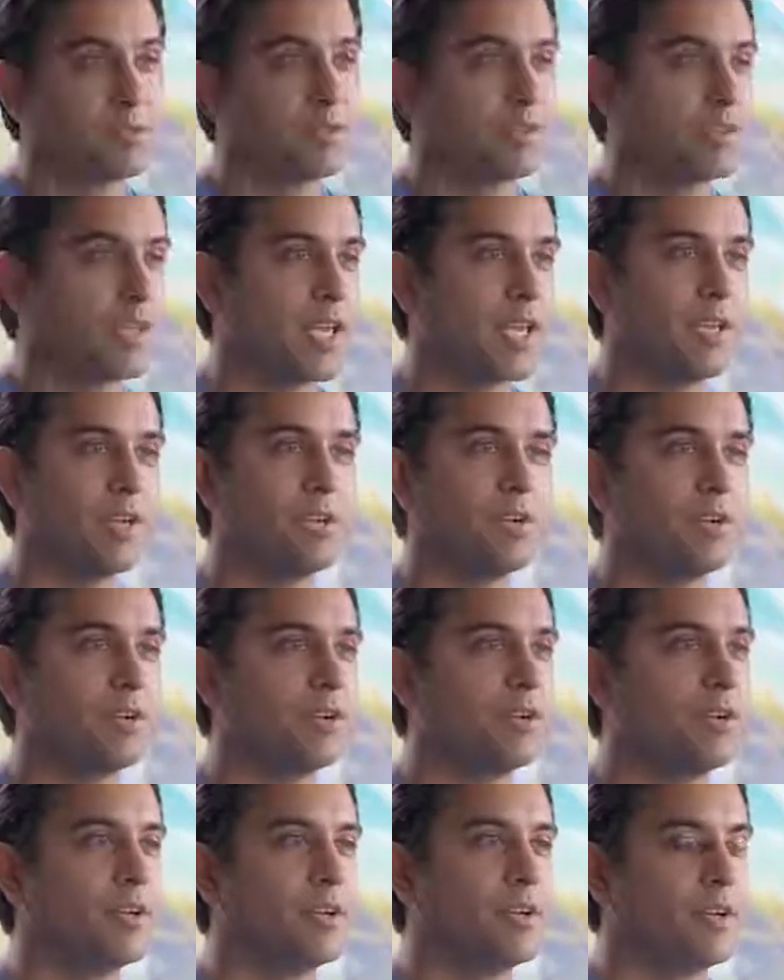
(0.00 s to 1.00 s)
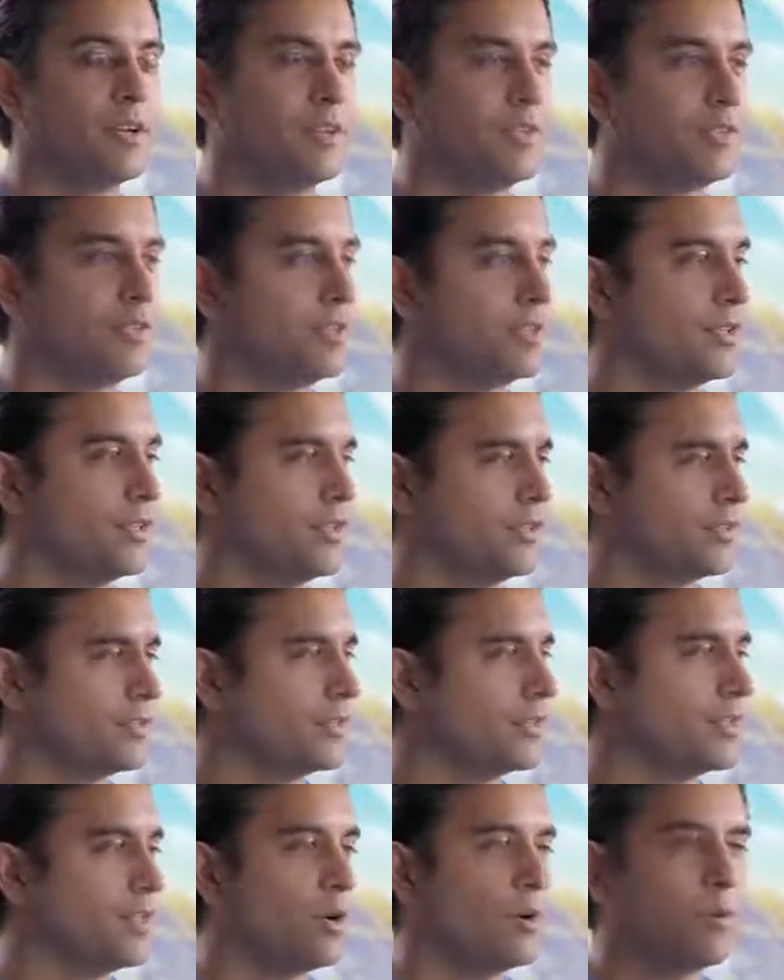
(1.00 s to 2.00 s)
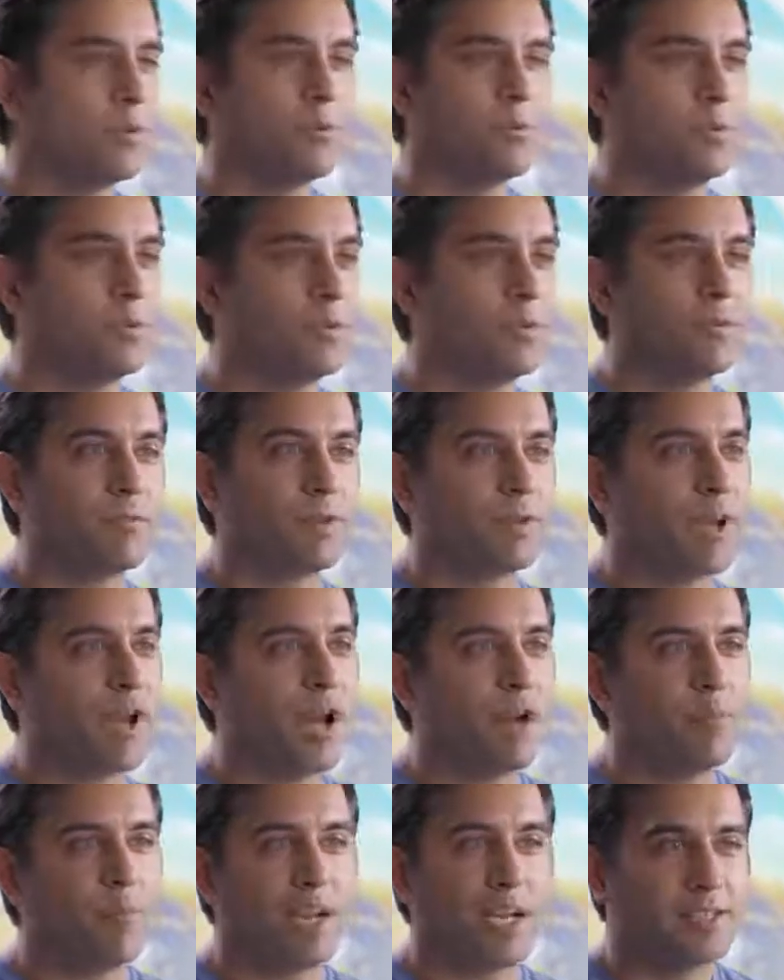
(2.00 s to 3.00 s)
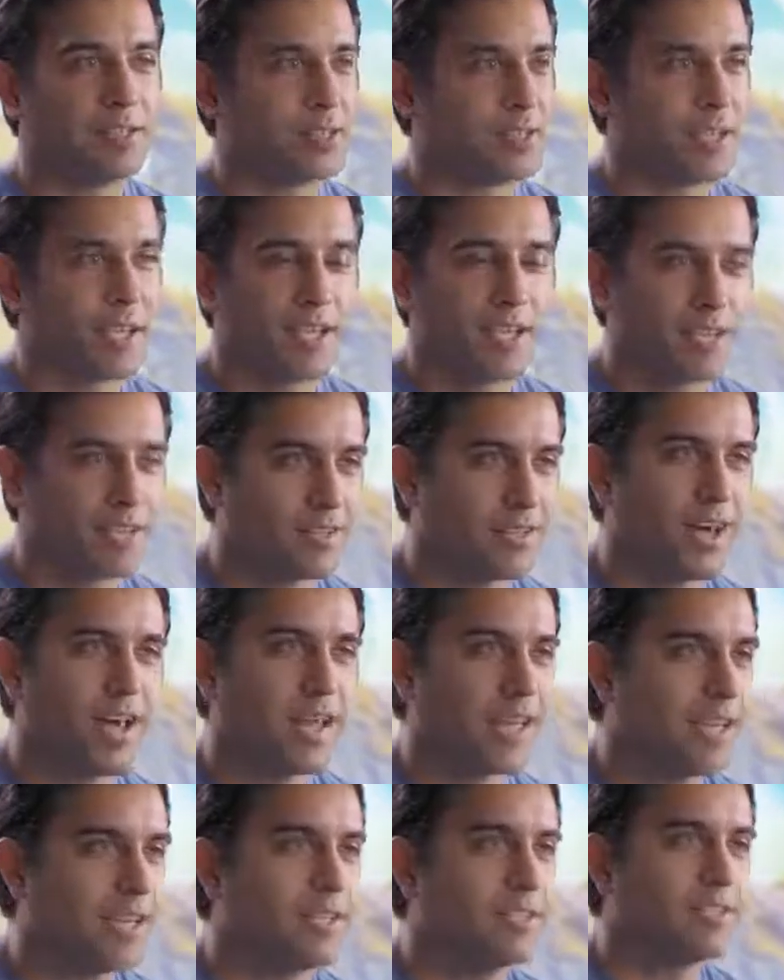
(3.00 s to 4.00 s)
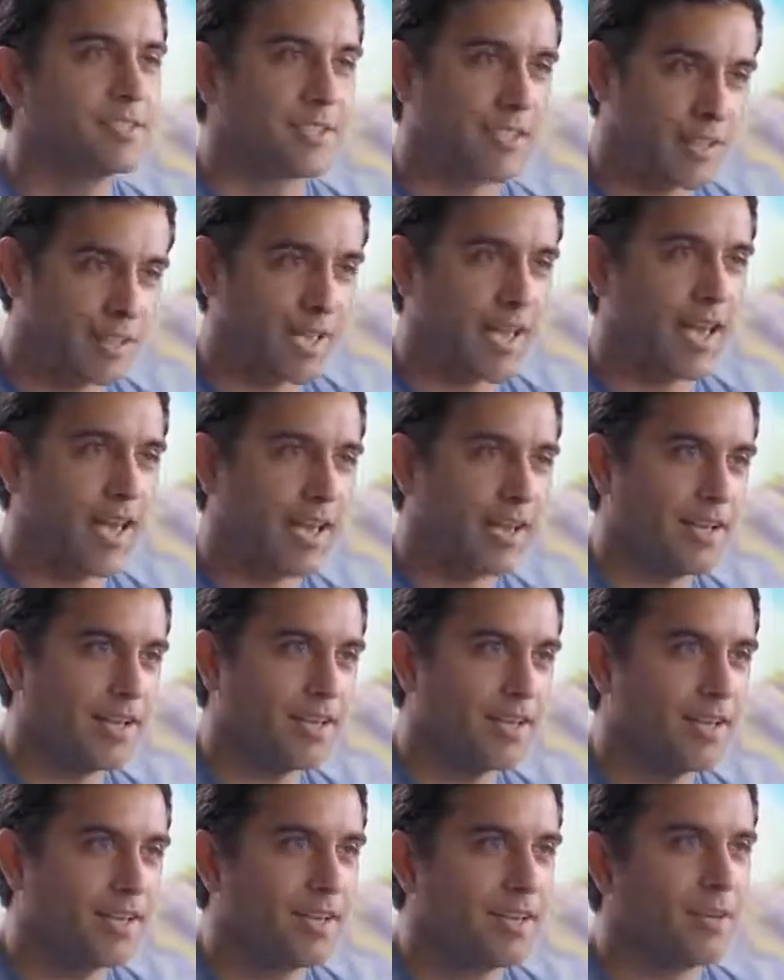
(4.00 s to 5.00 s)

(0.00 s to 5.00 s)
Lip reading: Say you're going through different combats, you're taking a lot of hits to the head.